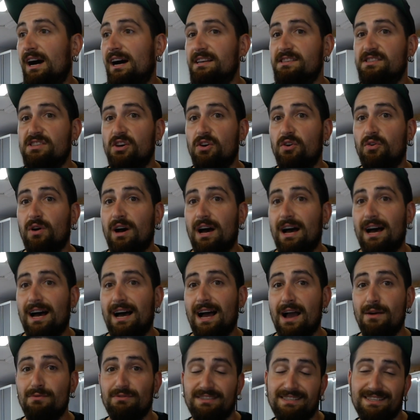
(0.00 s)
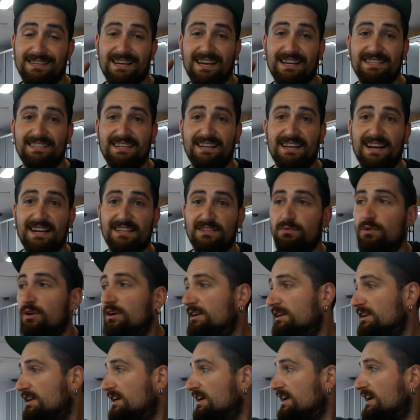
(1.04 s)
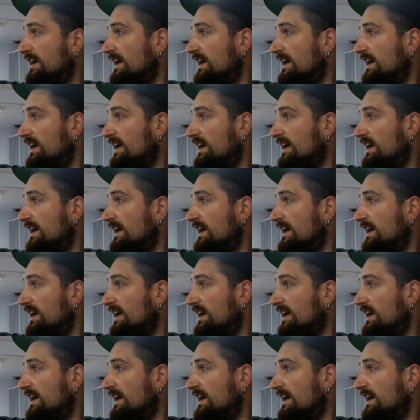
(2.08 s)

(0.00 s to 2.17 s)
So I will see you guys in the next one,